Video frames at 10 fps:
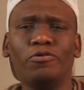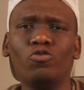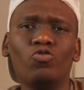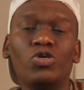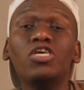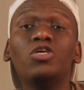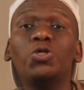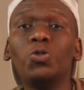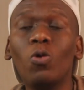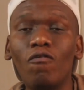whole
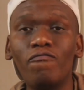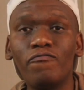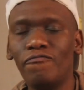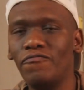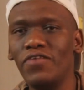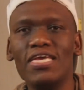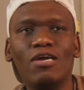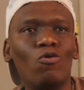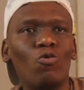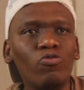issue of
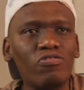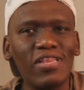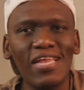fake goods.